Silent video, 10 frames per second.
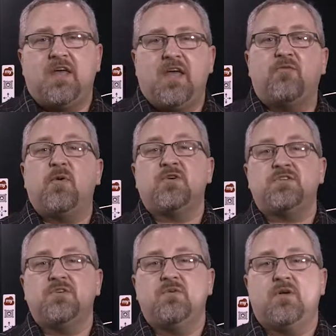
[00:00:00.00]
If we were
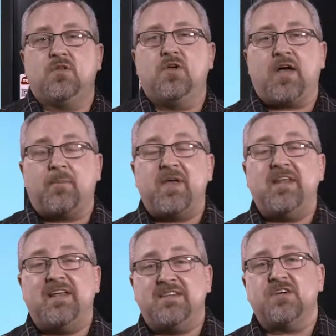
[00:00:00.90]
to look up in
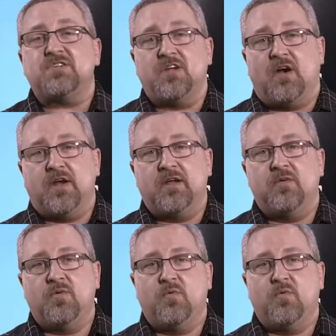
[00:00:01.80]
a dictionary